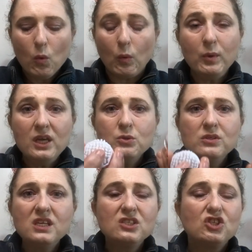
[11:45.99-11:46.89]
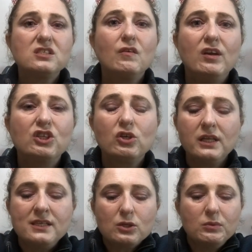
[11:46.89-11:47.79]
What we use is just a facial
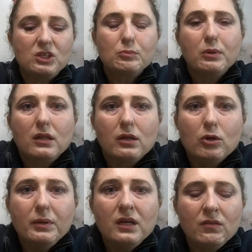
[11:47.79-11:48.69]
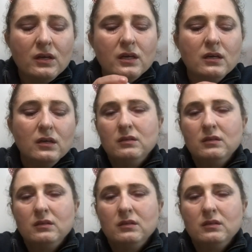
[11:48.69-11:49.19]
cleanser. We just put a little bit in there.